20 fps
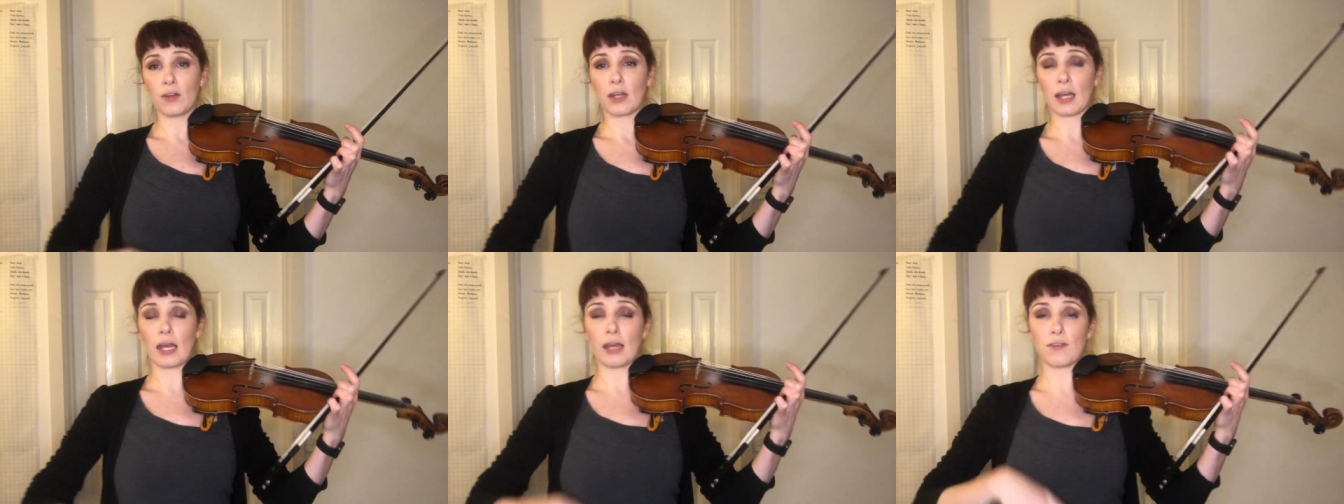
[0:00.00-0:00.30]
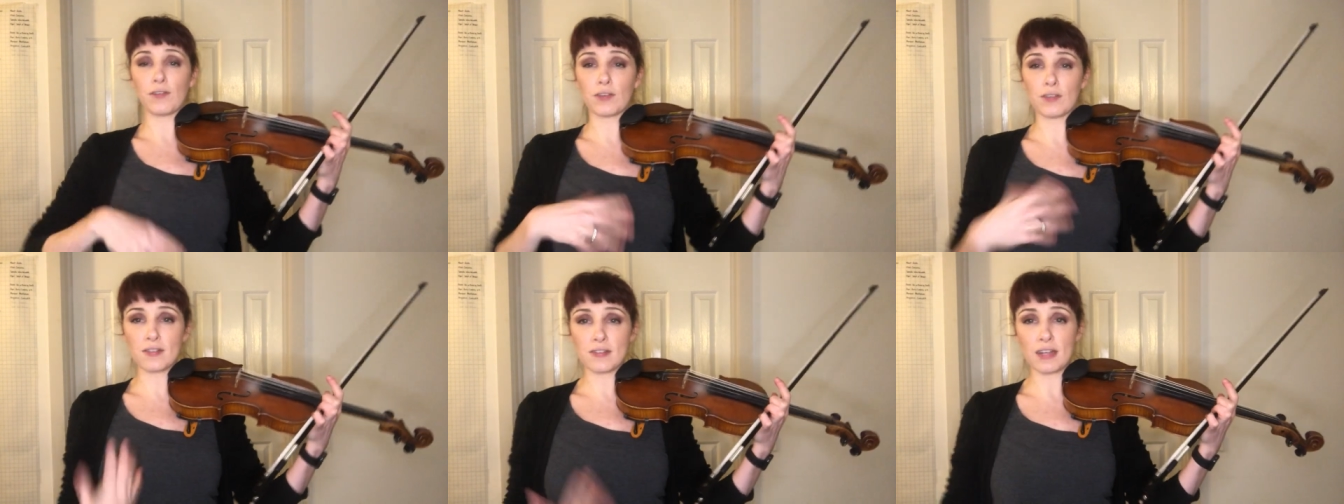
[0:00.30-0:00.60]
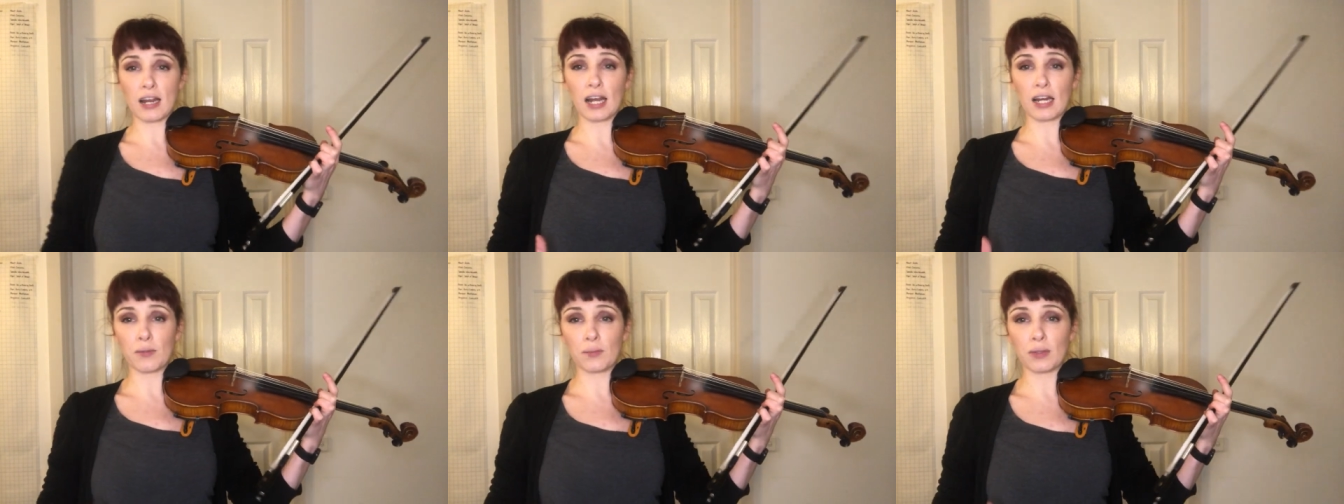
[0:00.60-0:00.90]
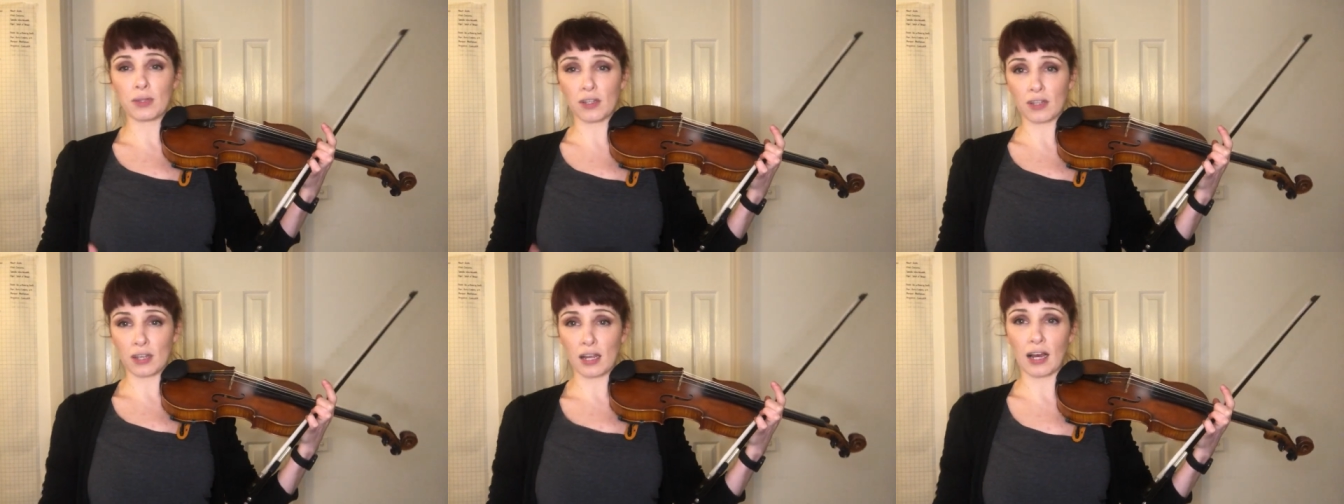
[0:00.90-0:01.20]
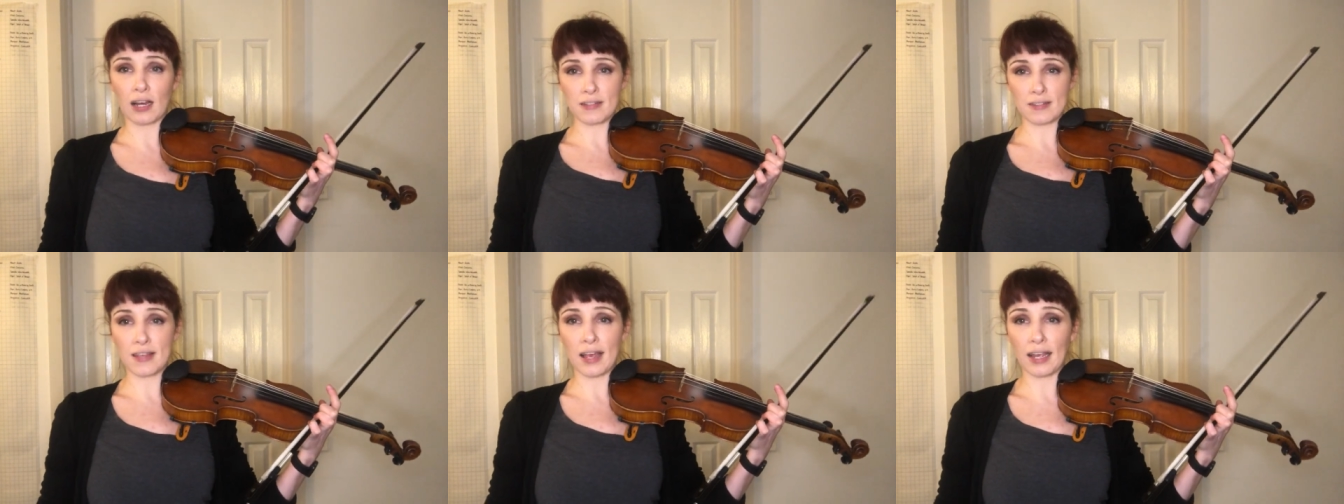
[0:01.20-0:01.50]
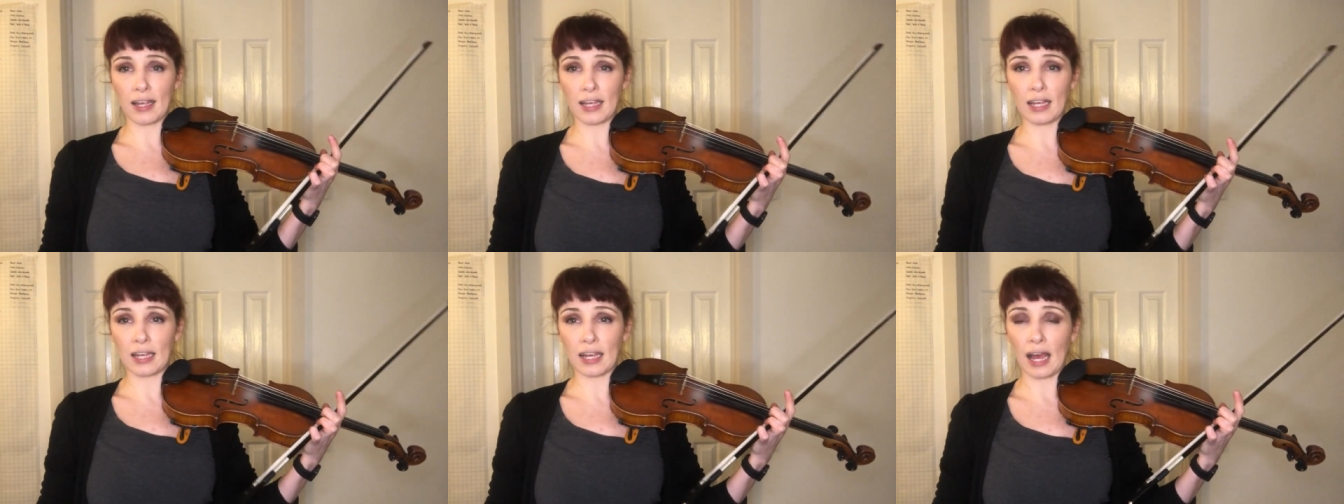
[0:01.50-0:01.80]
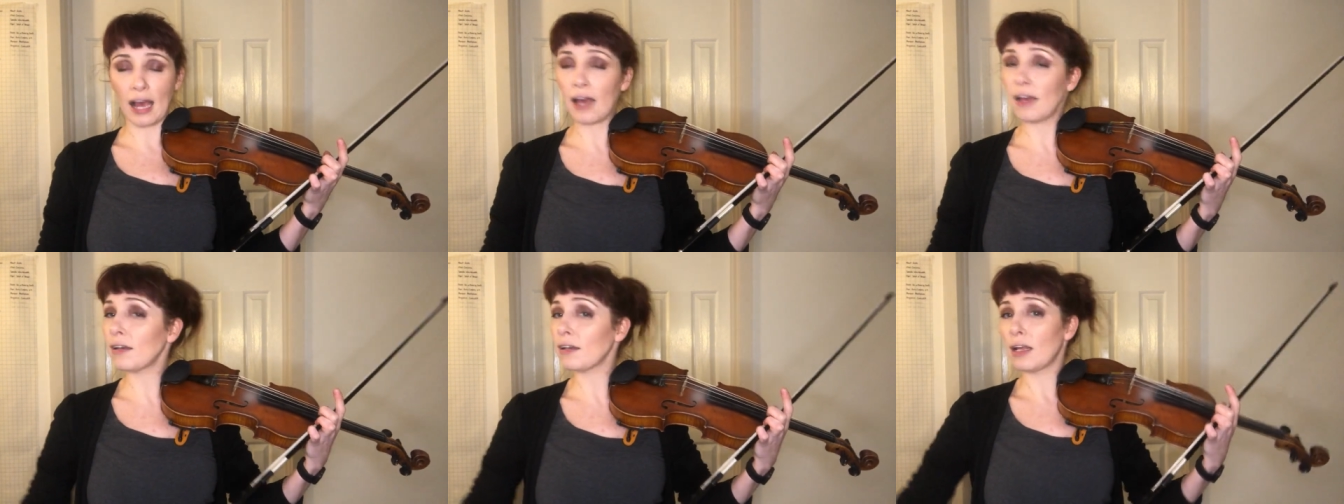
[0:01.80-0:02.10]
Okay, if you're standing with your guts hanging
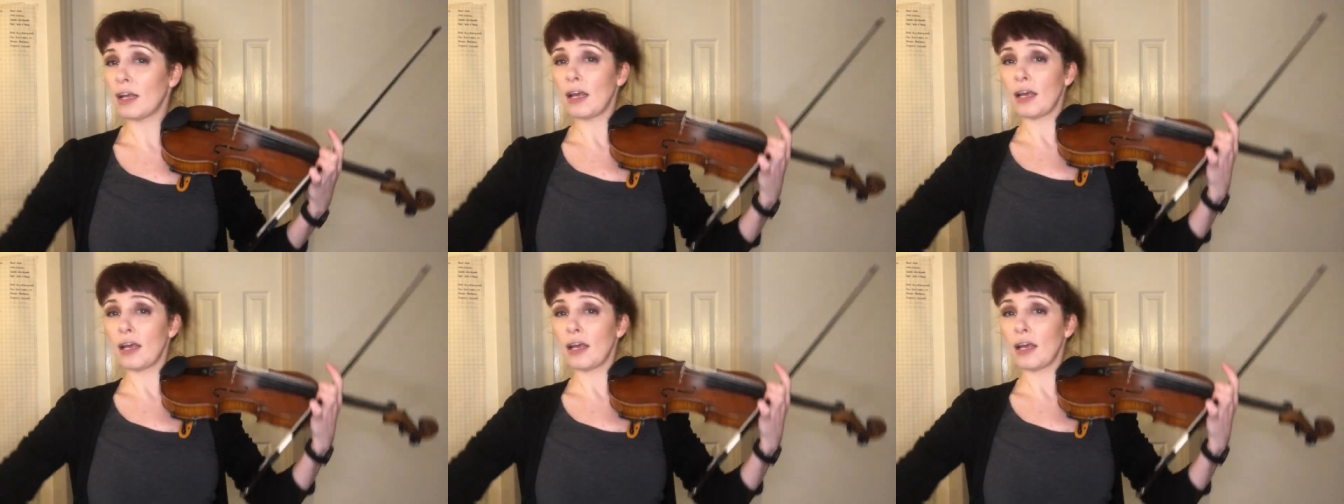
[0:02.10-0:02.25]
out,